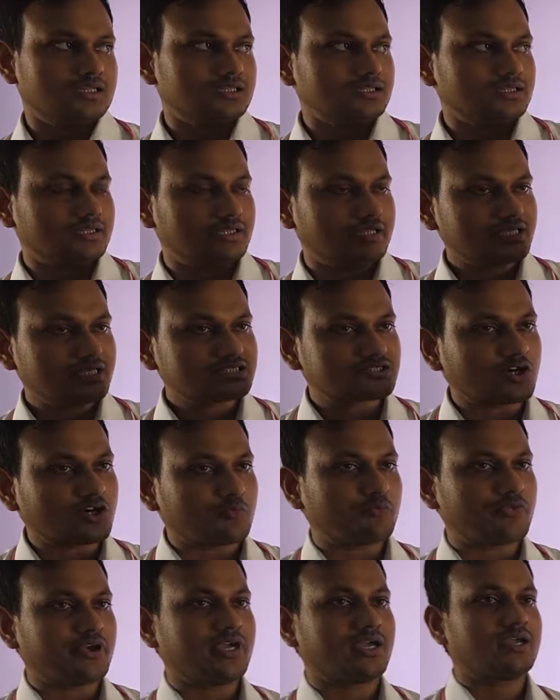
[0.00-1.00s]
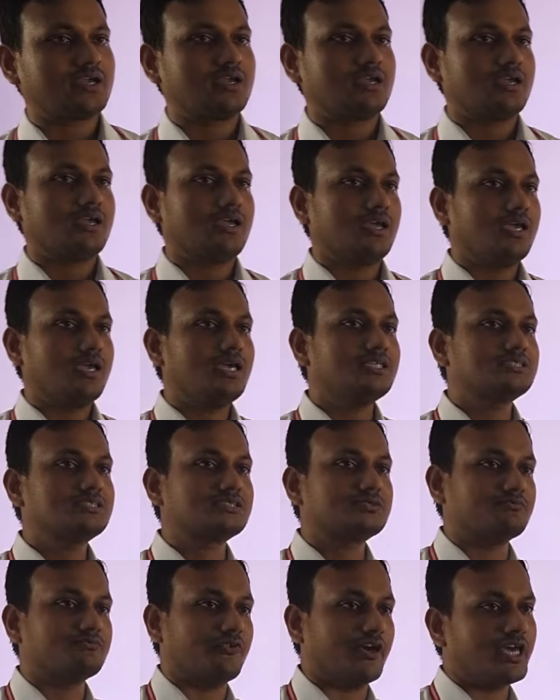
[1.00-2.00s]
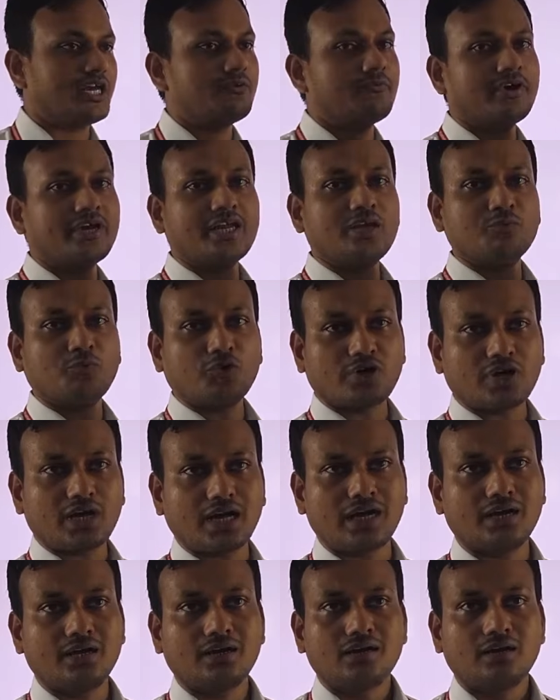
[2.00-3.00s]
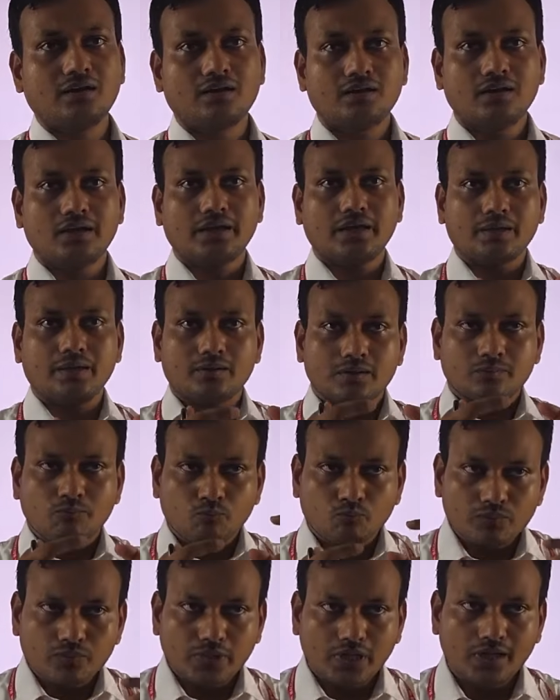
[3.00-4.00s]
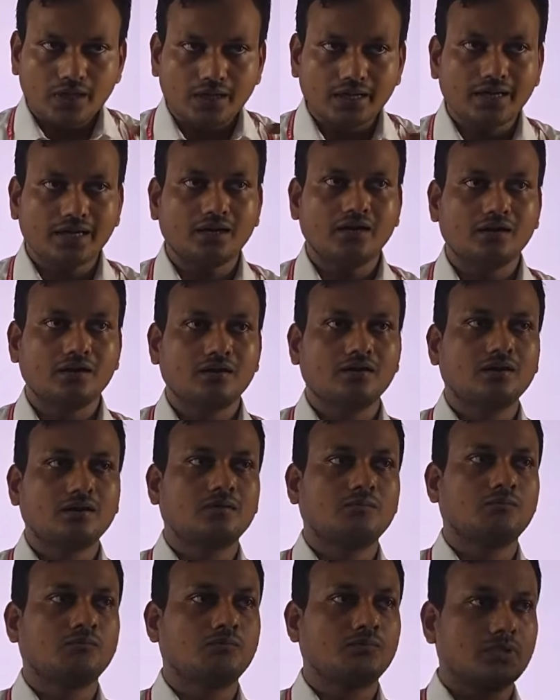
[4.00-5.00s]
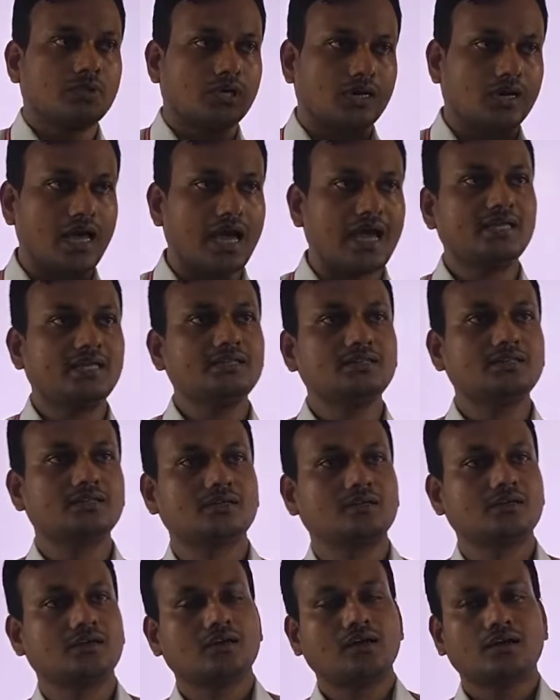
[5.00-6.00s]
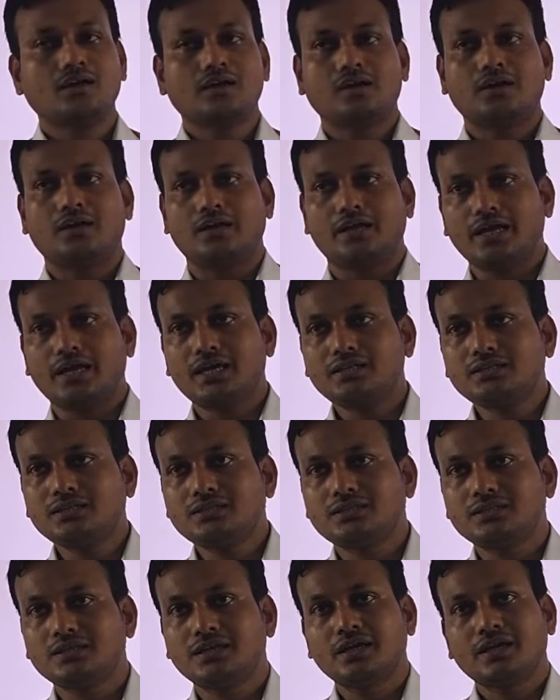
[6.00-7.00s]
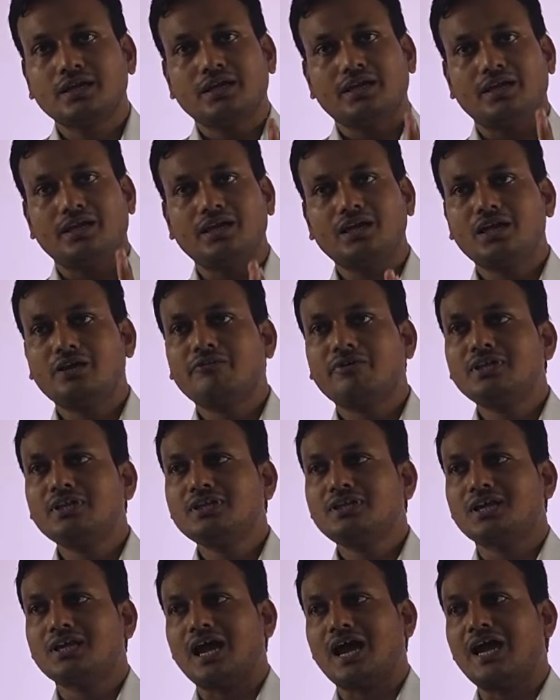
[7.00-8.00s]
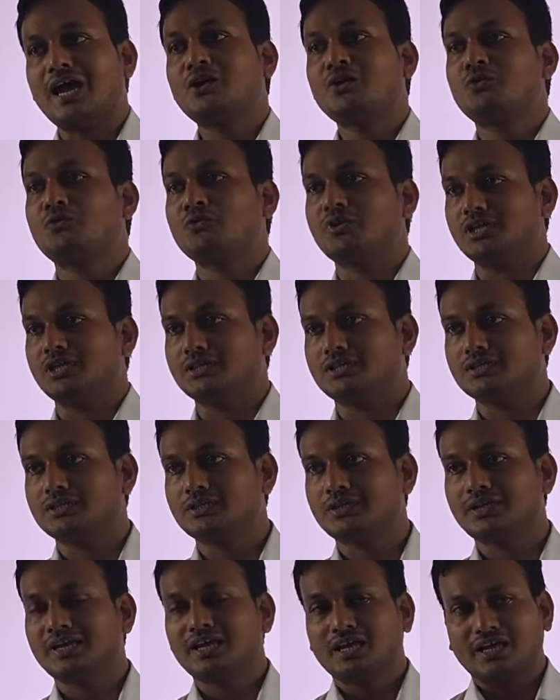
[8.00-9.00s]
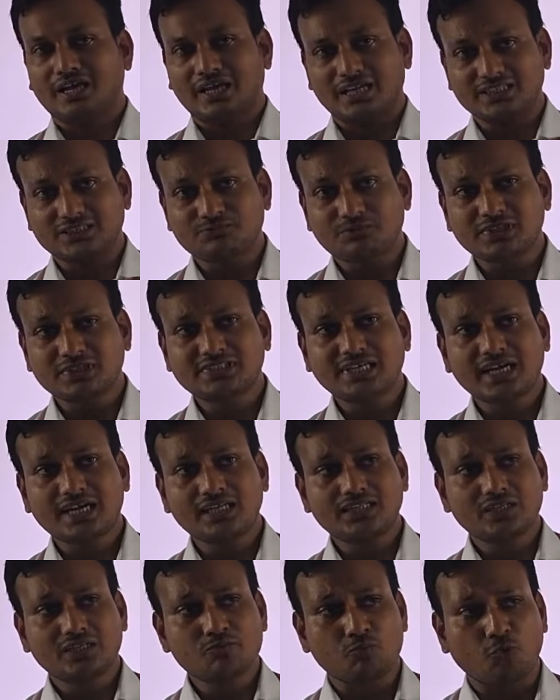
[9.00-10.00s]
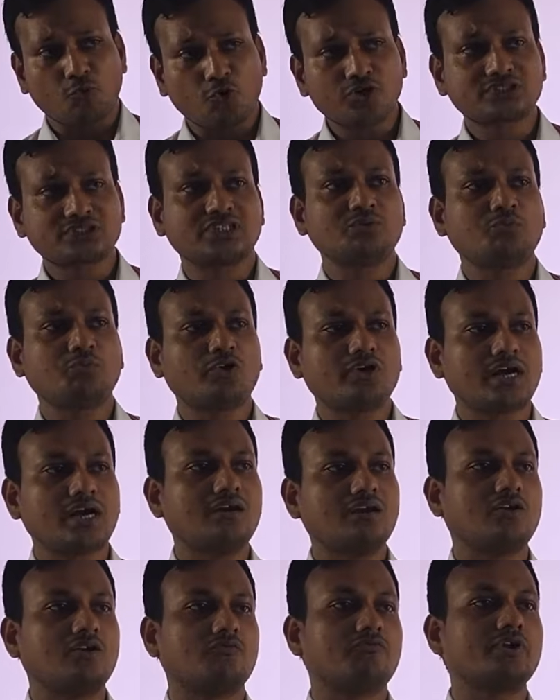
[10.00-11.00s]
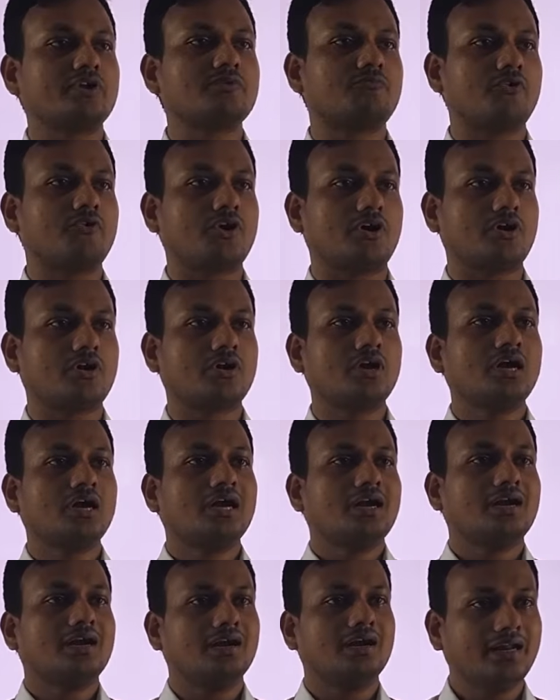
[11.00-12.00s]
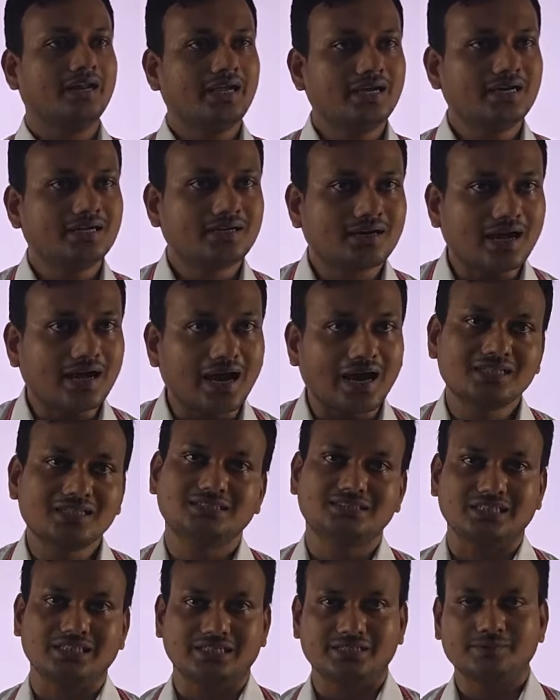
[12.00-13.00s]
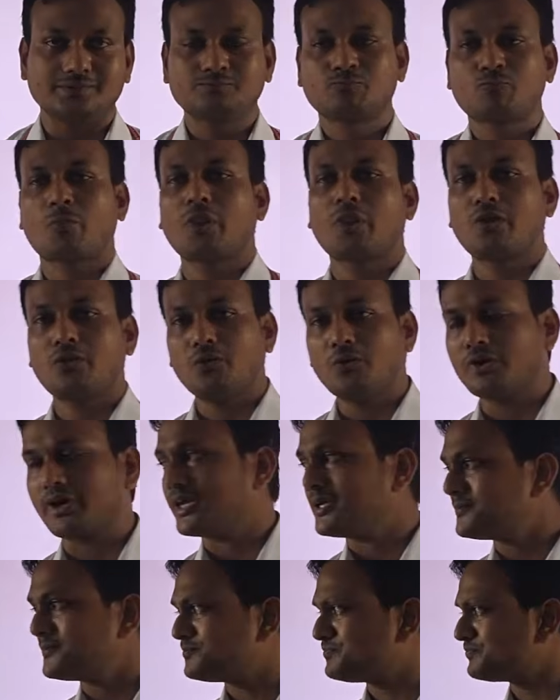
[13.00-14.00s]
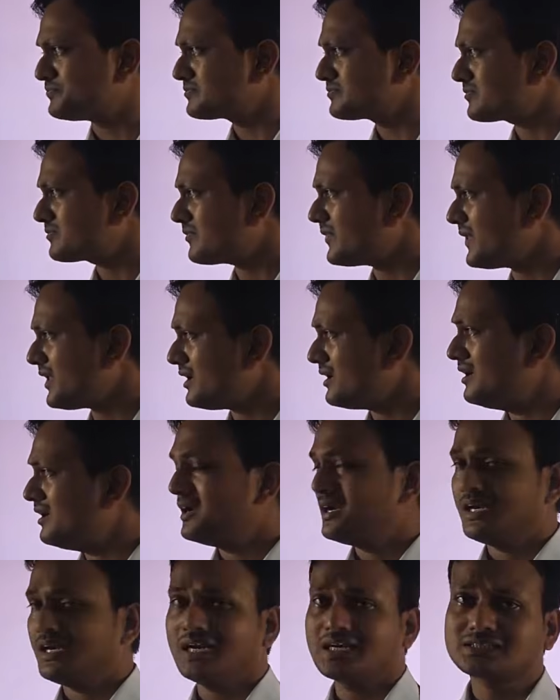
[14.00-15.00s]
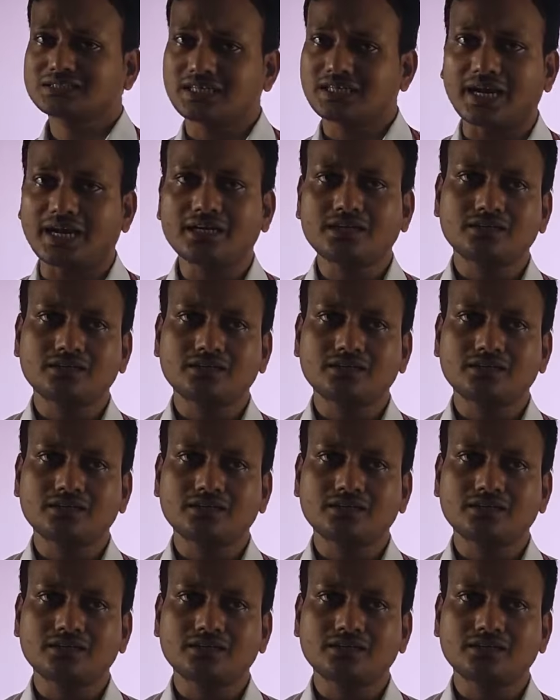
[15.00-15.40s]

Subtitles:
This topic is very important in 9th, 10th, 11th and 12th, especially the most important topic for NEET and JEE. Okay, let's start.